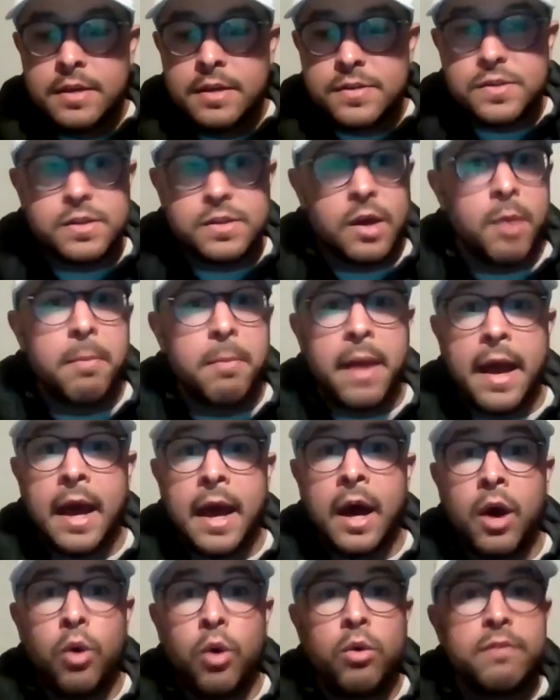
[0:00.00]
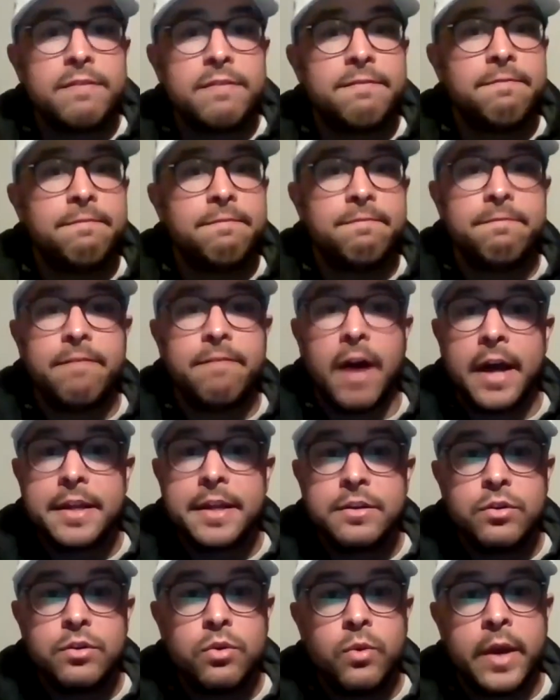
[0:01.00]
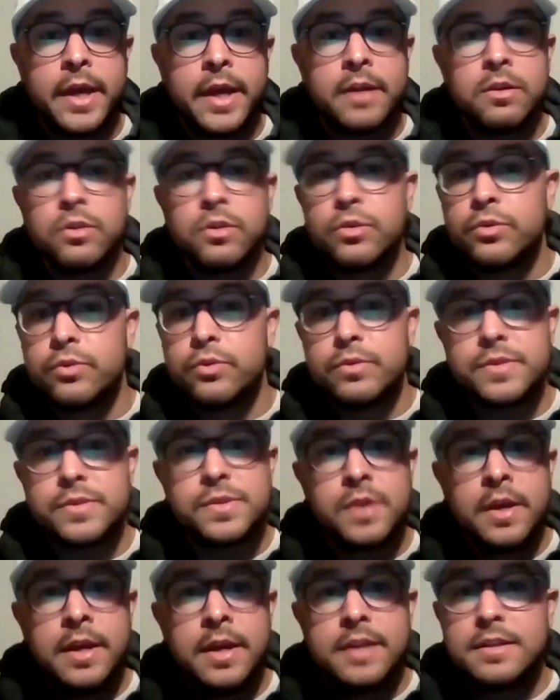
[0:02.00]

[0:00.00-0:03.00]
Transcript: somehow find a way to lose.